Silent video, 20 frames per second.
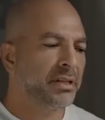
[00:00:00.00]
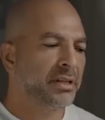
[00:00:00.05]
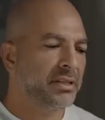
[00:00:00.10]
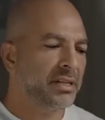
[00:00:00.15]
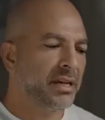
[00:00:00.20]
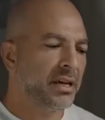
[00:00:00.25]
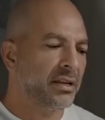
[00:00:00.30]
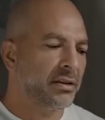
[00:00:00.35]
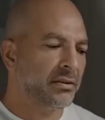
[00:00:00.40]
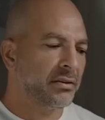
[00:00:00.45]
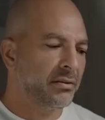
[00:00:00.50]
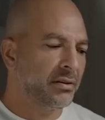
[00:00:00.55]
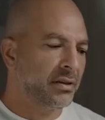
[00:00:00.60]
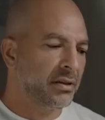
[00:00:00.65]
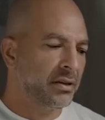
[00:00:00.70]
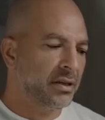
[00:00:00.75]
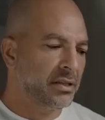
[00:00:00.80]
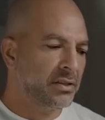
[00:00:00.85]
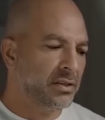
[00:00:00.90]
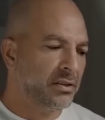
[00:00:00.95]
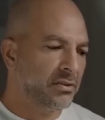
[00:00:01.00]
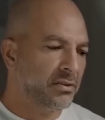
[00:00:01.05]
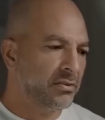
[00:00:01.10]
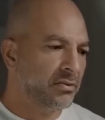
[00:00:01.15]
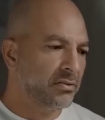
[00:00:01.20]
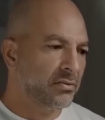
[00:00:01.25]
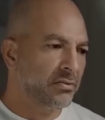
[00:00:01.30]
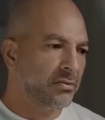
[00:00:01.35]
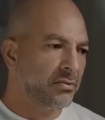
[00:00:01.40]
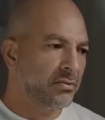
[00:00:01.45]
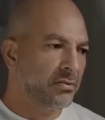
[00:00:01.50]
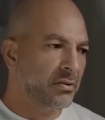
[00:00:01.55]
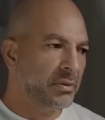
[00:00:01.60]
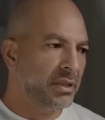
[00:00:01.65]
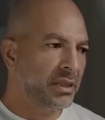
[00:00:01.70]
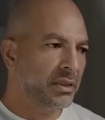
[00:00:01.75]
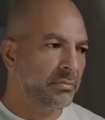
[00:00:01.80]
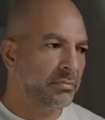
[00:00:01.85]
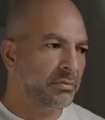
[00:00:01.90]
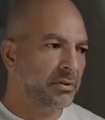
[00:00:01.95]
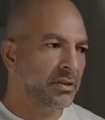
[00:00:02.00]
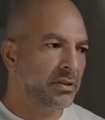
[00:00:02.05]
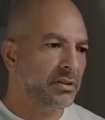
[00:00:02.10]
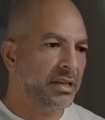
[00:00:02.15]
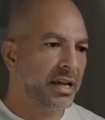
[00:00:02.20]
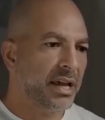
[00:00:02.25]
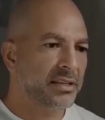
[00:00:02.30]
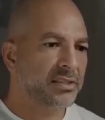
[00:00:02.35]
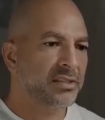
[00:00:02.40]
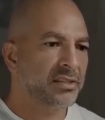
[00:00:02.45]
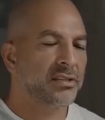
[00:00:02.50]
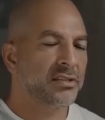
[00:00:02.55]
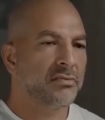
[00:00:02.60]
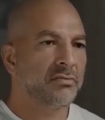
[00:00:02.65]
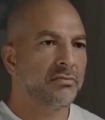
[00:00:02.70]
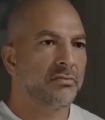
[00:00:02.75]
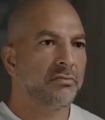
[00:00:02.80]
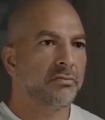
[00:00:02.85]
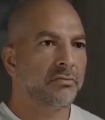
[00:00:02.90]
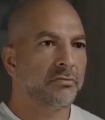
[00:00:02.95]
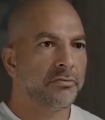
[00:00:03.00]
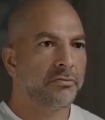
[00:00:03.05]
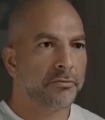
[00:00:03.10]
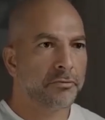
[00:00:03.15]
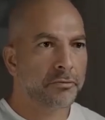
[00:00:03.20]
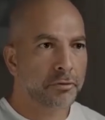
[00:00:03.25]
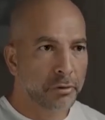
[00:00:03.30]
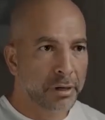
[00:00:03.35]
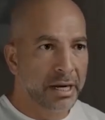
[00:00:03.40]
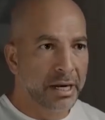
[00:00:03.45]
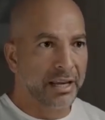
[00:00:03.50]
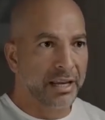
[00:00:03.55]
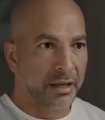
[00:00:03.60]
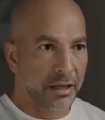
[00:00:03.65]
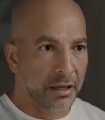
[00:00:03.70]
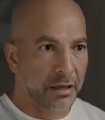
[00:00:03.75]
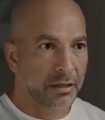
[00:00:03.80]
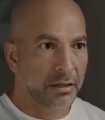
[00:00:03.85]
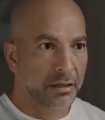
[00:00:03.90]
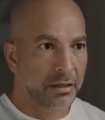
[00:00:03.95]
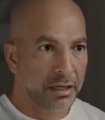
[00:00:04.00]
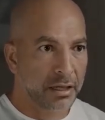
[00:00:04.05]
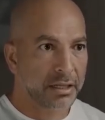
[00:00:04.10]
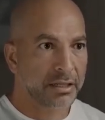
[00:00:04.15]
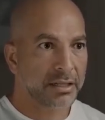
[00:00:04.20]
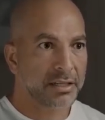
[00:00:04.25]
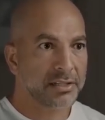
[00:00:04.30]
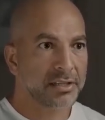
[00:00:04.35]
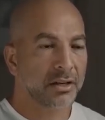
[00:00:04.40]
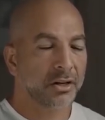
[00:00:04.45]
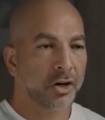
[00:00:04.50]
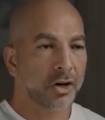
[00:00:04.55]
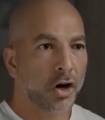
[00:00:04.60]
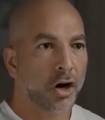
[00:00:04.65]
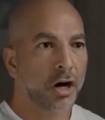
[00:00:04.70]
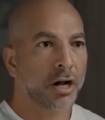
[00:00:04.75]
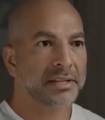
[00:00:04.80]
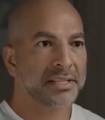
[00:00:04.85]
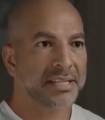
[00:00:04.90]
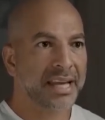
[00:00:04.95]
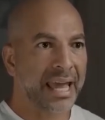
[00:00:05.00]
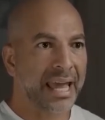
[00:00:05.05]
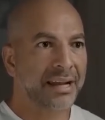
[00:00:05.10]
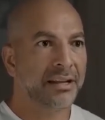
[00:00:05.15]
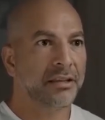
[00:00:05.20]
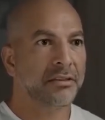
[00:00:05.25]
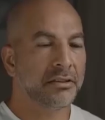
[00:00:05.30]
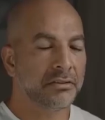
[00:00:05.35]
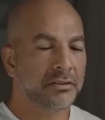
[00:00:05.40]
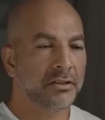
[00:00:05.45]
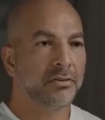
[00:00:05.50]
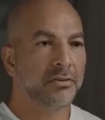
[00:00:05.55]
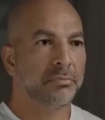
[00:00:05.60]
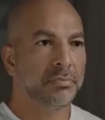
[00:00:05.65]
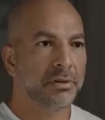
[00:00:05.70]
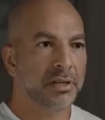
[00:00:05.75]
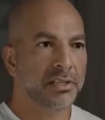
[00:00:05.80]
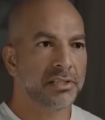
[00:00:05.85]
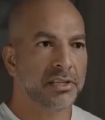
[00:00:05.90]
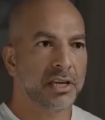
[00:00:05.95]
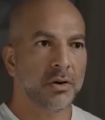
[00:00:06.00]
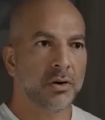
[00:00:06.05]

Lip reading: But Ted, the test is free. It doesn't cost anything to do a PSA.